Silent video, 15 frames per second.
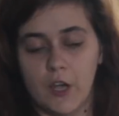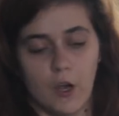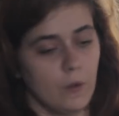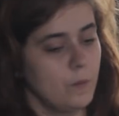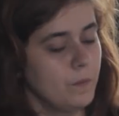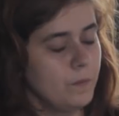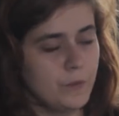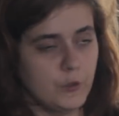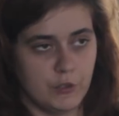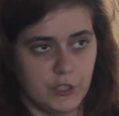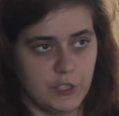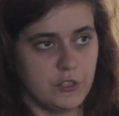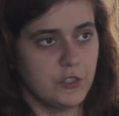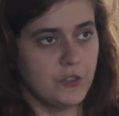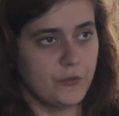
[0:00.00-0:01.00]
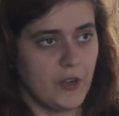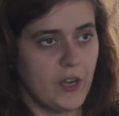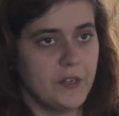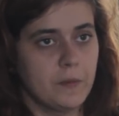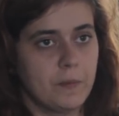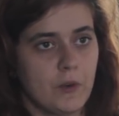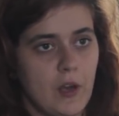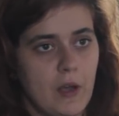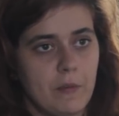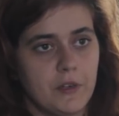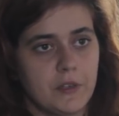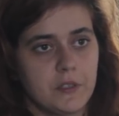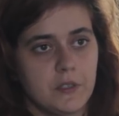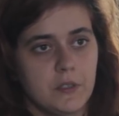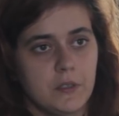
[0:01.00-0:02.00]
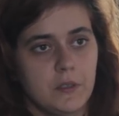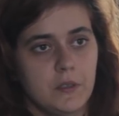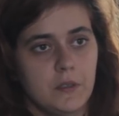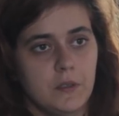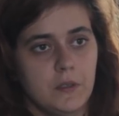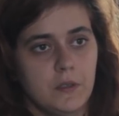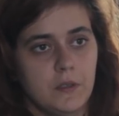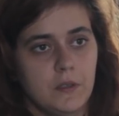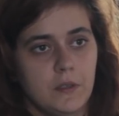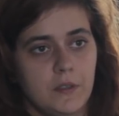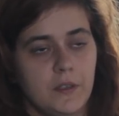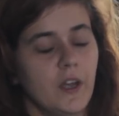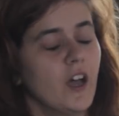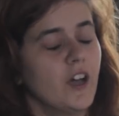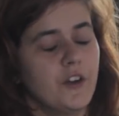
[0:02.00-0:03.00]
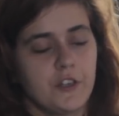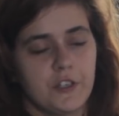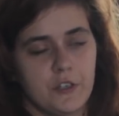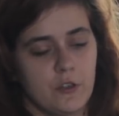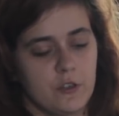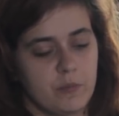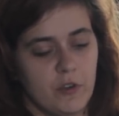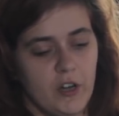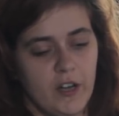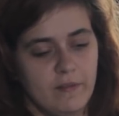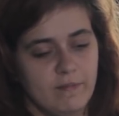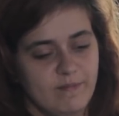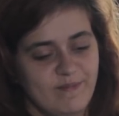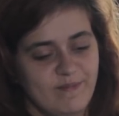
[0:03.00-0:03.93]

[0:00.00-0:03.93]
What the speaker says: No, you need to define the parameters. No, there's no spread.